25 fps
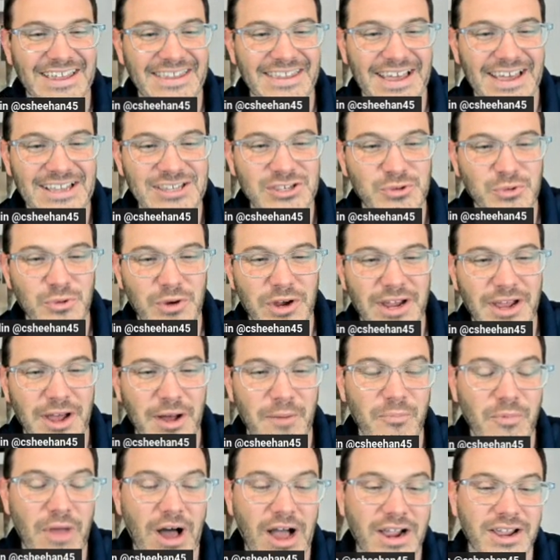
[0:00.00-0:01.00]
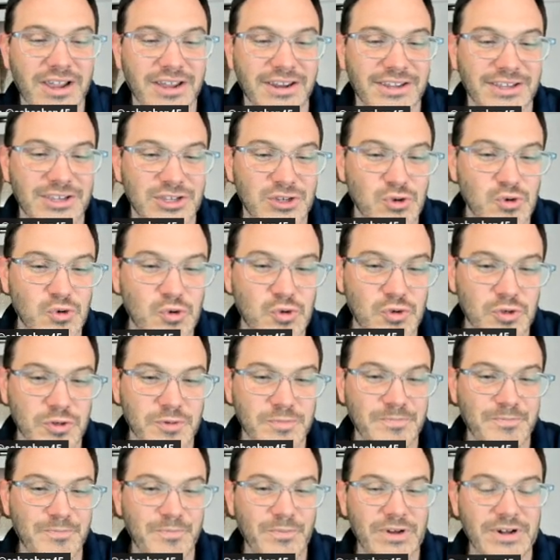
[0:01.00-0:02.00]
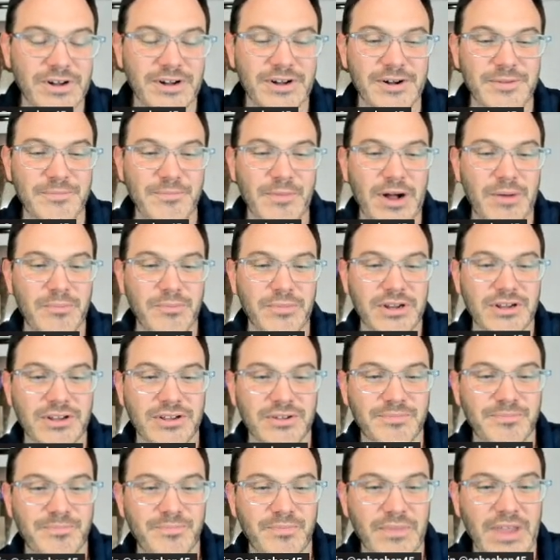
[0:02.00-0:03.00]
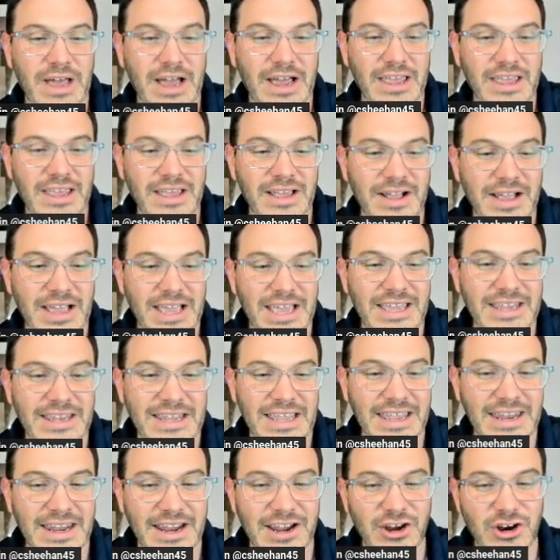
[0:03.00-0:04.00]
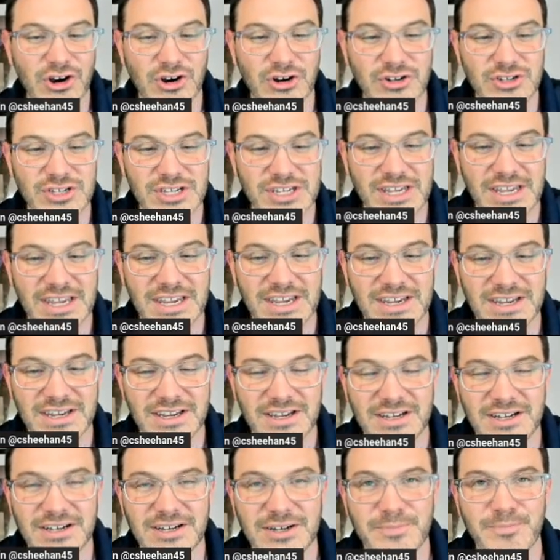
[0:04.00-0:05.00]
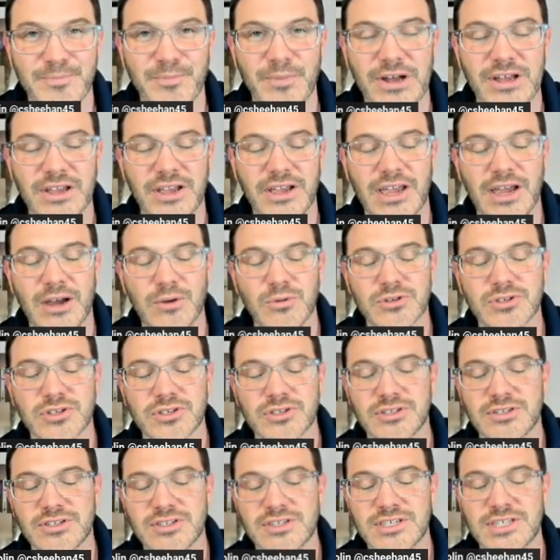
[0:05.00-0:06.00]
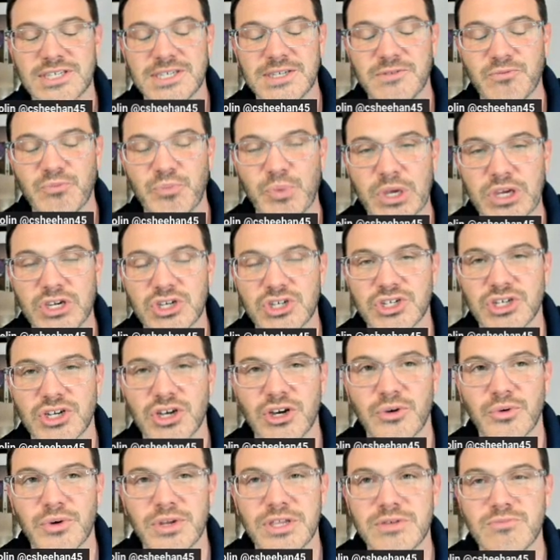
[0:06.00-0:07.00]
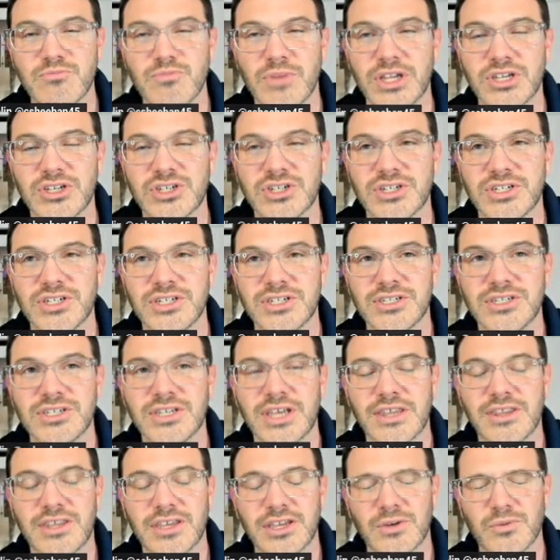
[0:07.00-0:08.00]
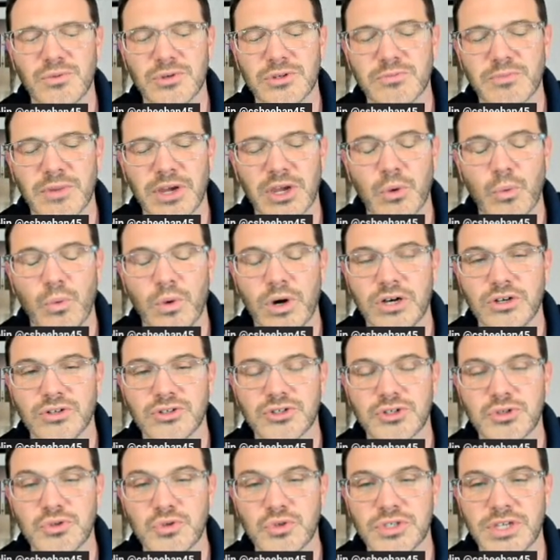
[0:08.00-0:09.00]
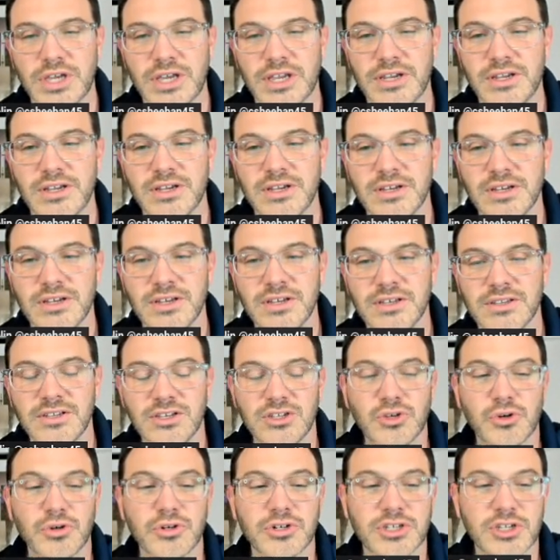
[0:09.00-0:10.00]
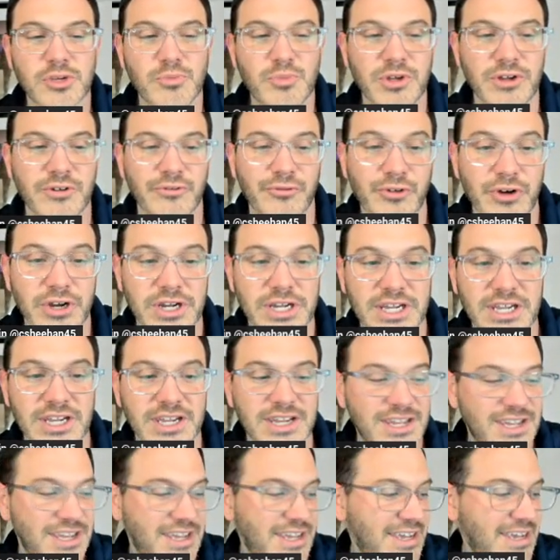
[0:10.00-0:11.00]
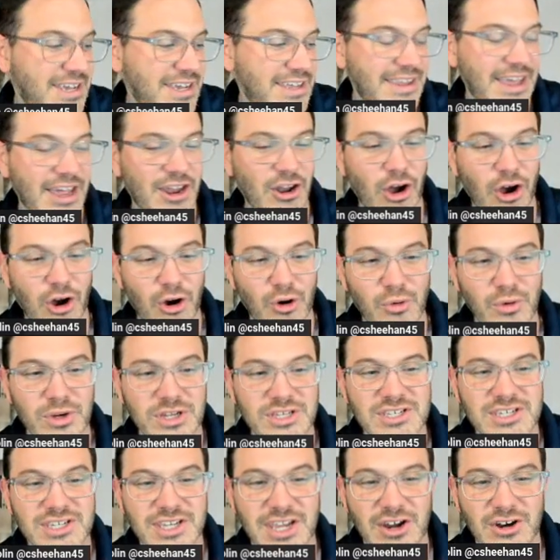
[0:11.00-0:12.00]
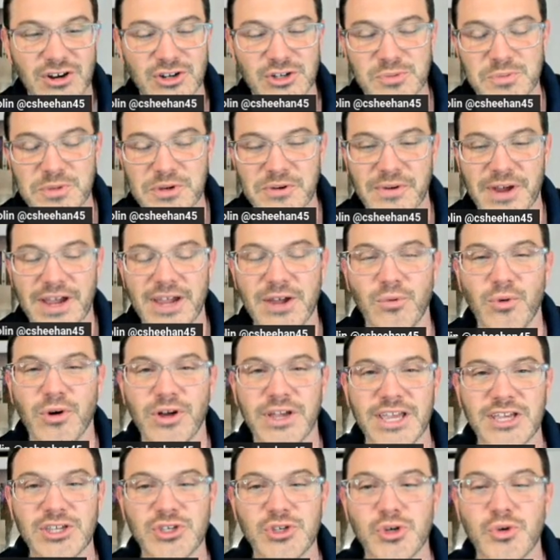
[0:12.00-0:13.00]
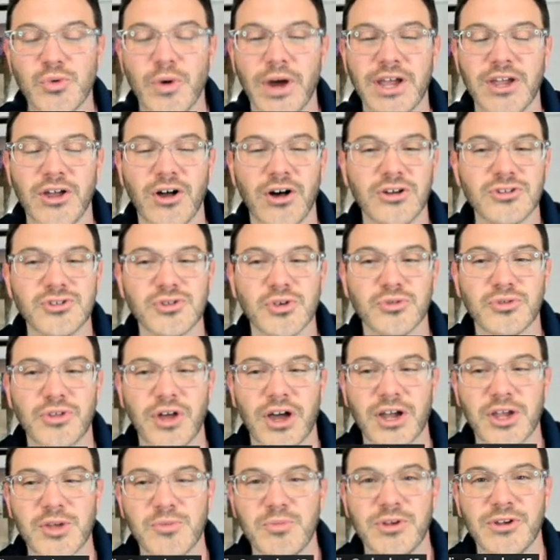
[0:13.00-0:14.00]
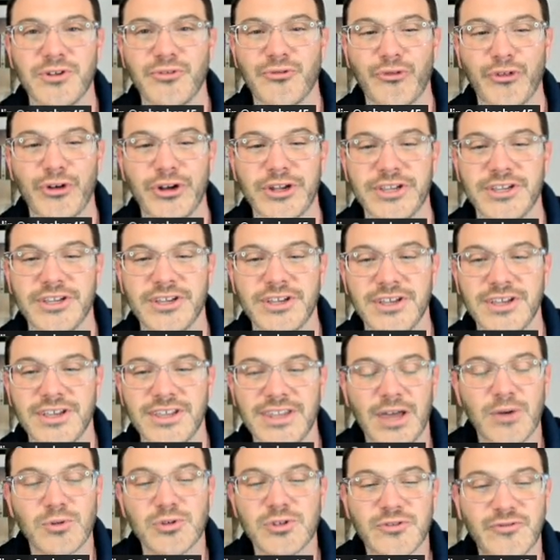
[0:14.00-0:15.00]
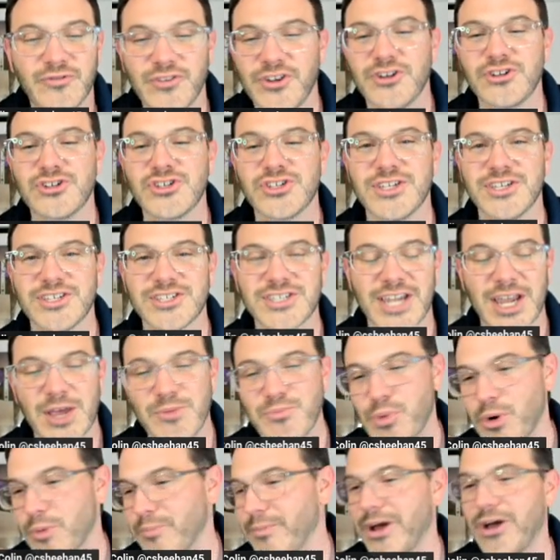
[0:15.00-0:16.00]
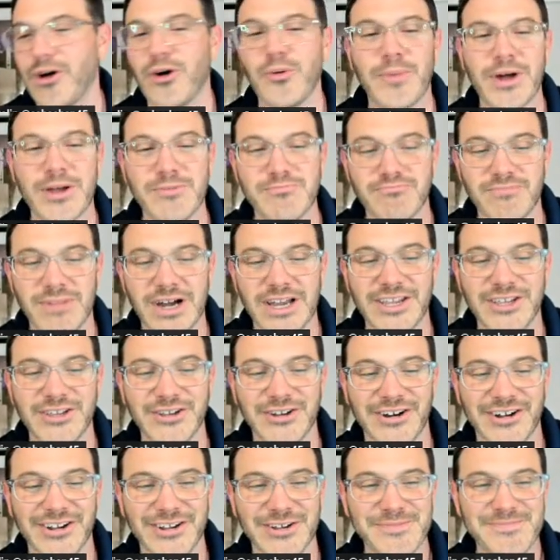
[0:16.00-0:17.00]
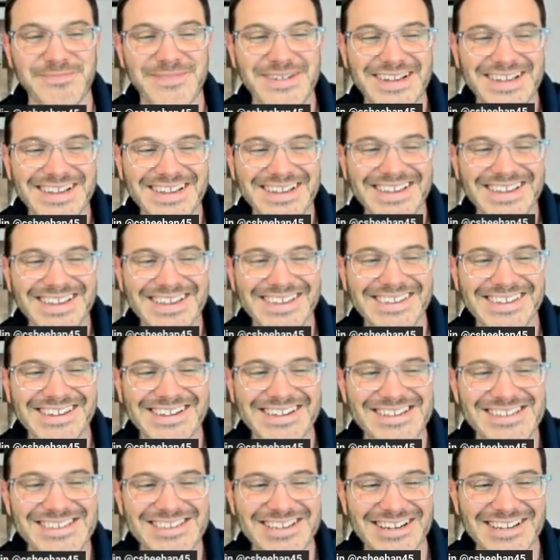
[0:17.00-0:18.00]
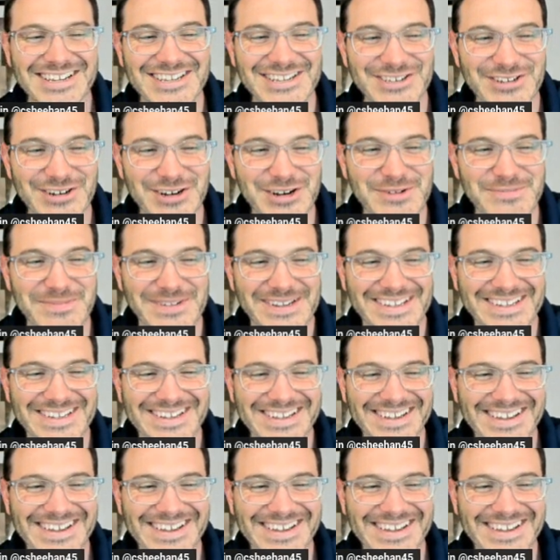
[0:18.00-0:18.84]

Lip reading: And that's why I'm not going to use him. I'm going to. And I heard today, I was listening to Steve Bick's show, and he mentioned, I think it was Mike Welch, who said, this horse could be a freak. And that always scares me, right? Well, guess who I also thought could be a freak? That was Fierceness, and I put all my money on him in the Kentucky Derby.